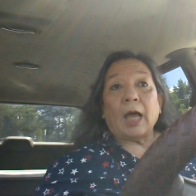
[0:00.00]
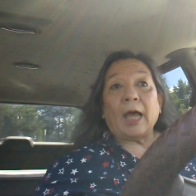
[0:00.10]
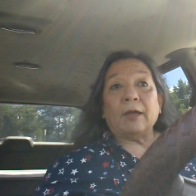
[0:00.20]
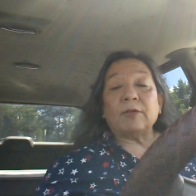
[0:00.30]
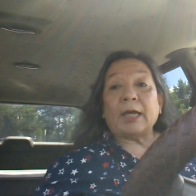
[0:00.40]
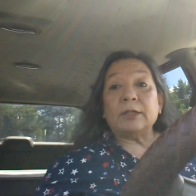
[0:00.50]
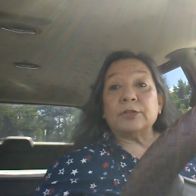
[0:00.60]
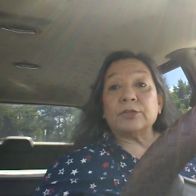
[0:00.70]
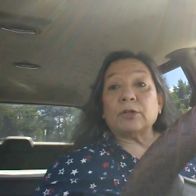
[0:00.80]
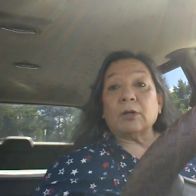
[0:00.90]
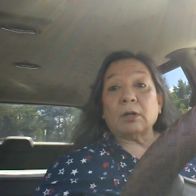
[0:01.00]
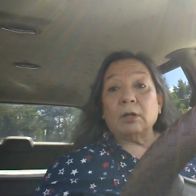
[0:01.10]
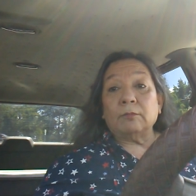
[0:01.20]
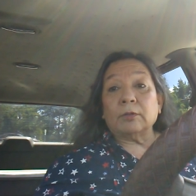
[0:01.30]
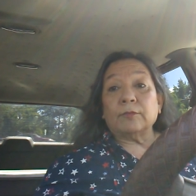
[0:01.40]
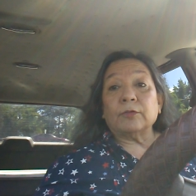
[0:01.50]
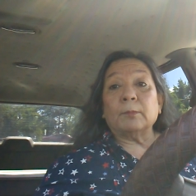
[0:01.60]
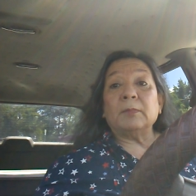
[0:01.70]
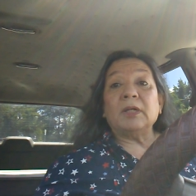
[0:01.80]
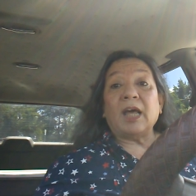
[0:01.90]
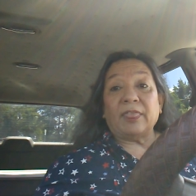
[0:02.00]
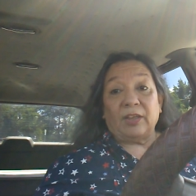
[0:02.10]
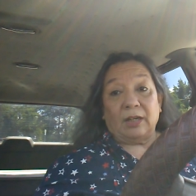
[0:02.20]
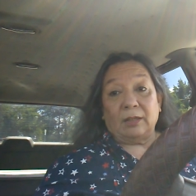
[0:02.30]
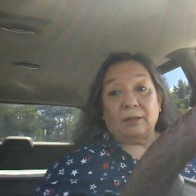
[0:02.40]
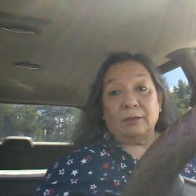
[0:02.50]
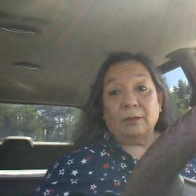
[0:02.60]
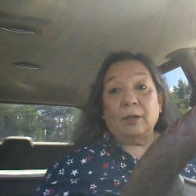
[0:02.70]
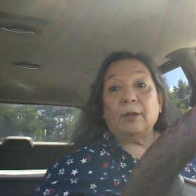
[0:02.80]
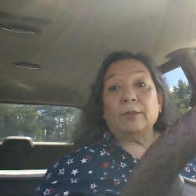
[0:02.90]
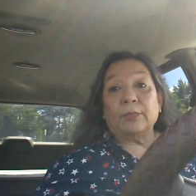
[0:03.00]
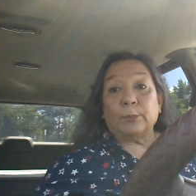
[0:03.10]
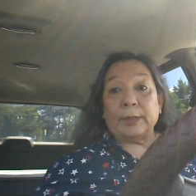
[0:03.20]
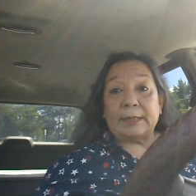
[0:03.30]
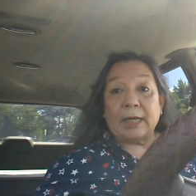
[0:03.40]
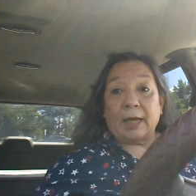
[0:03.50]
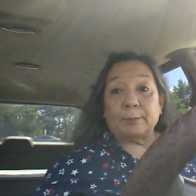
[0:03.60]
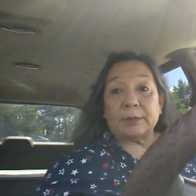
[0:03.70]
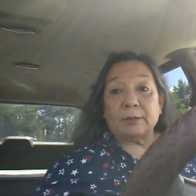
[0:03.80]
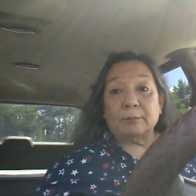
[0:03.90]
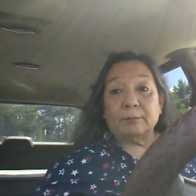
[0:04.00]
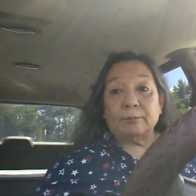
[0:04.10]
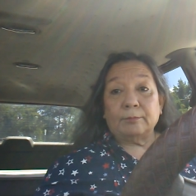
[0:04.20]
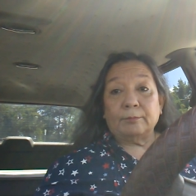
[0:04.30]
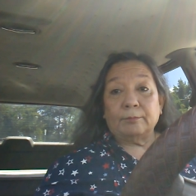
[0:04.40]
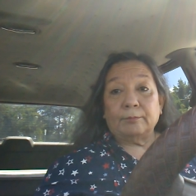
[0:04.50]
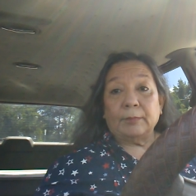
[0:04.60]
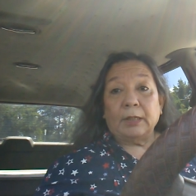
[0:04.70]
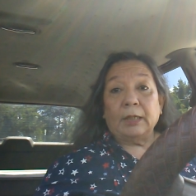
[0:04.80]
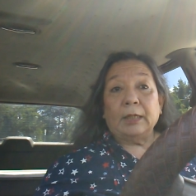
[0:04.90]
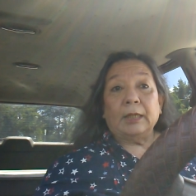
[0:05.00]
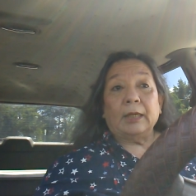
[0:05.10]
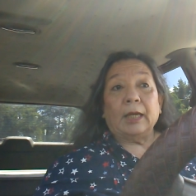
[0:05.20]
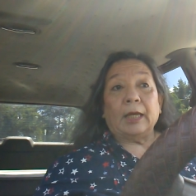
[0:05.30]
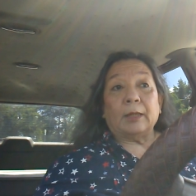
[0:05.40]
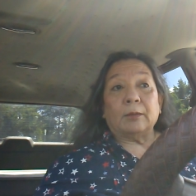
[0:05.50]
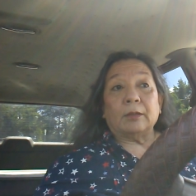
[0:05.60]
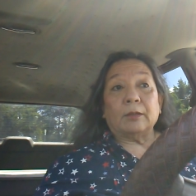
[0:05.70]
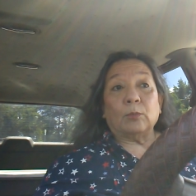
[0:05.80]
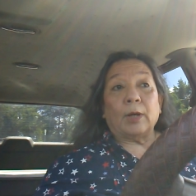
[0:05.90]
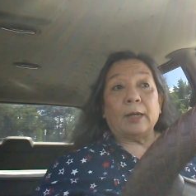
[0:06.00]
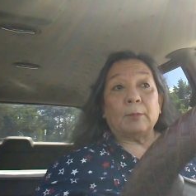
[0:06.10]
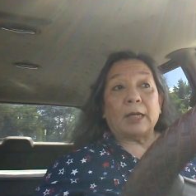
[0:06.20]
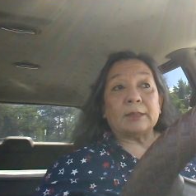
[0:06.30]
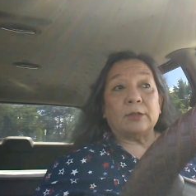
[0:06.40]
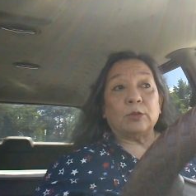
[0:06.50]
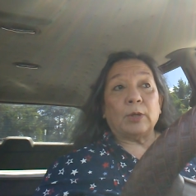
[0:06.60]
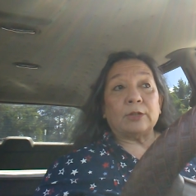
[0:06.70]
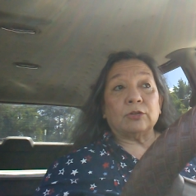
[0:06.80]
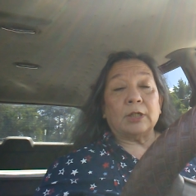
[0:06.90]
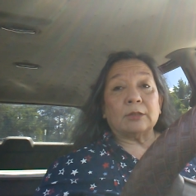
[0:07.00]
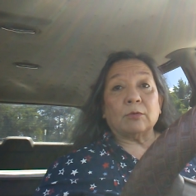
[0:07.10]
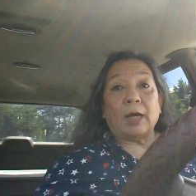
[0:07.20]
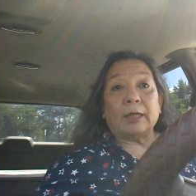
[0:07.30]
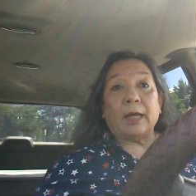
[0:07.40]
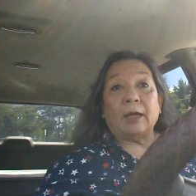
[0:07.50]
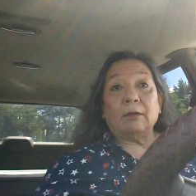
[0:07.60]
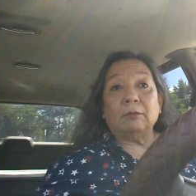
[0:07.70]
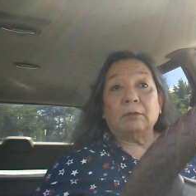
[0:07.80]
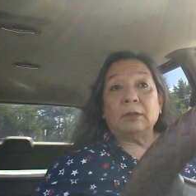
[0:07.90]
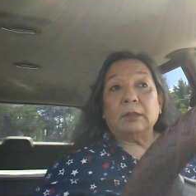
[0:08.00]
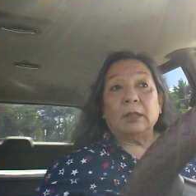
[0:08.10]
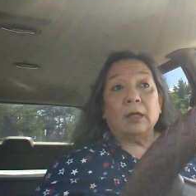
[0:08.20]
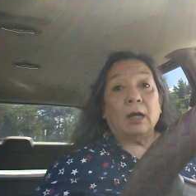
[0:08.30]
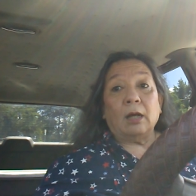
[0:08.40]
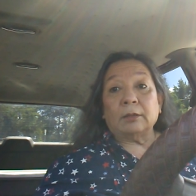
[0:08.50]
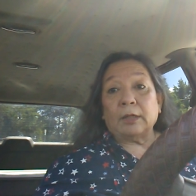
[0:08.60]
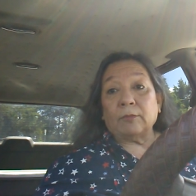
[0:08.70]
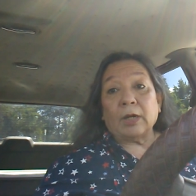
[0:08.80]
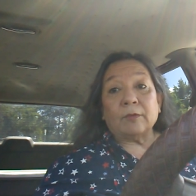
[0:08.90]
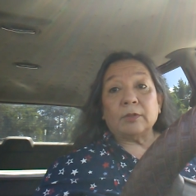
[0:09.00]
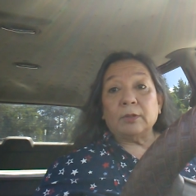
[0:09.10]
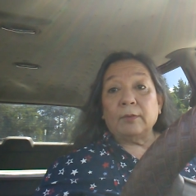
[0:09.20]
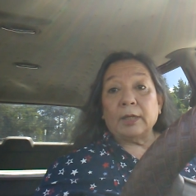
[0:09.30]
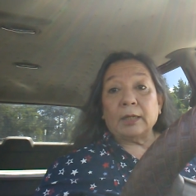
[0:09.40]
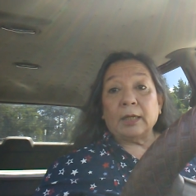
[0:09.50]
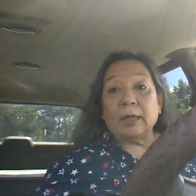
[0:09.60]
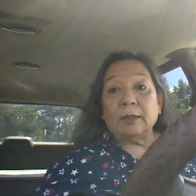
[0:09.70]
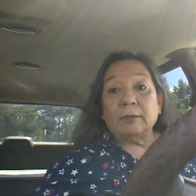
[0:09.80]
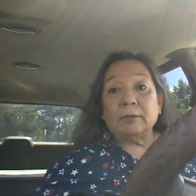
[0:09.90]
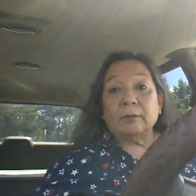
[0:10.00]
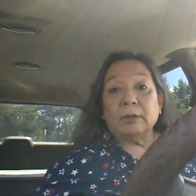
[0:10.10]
I have had to start over from nothing three times. And the way my situation is right now, I'll never have to do that again.